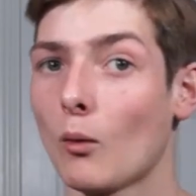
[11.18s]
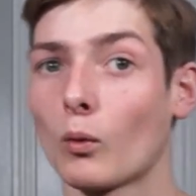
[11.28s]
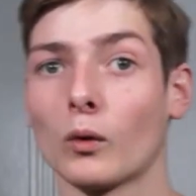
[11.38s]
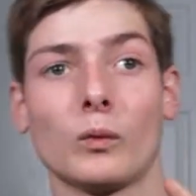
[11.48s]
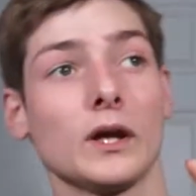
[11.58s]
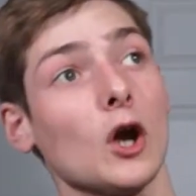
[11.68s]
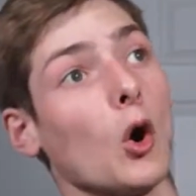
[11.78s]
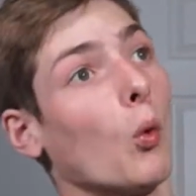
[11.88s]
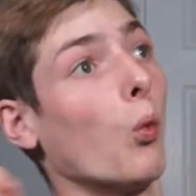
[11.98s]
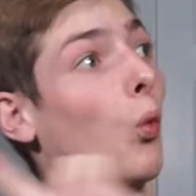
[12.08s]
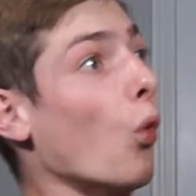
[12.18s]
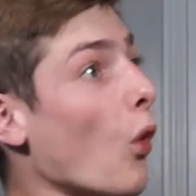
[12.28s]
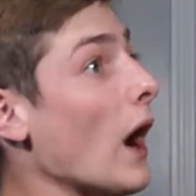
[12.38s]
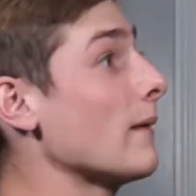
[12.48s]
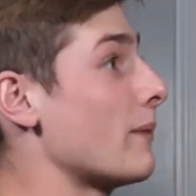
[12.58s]
where we go
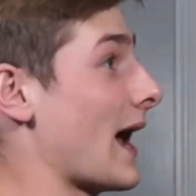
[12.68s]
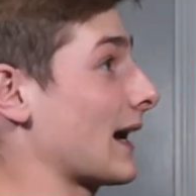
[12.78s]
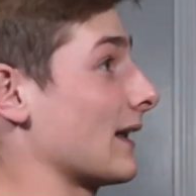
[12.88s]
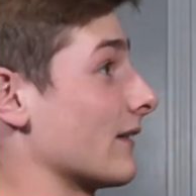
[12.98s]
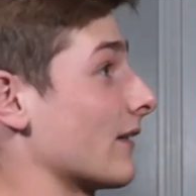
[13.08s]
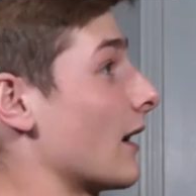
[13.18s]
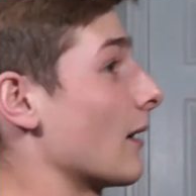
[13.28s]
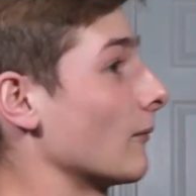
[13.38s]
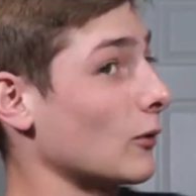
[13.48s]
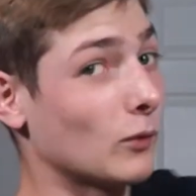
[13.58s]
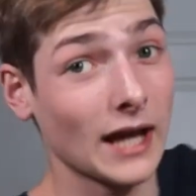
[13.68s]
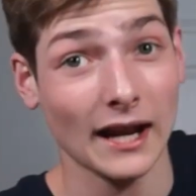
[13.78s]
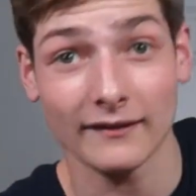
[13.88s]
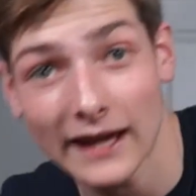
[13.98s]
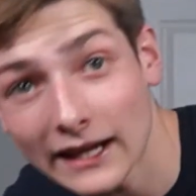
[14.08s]
way back in time. Like, we
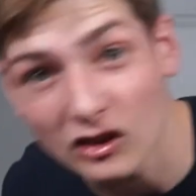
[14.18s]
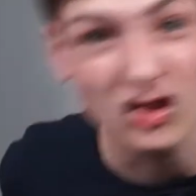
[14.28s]
gotta take a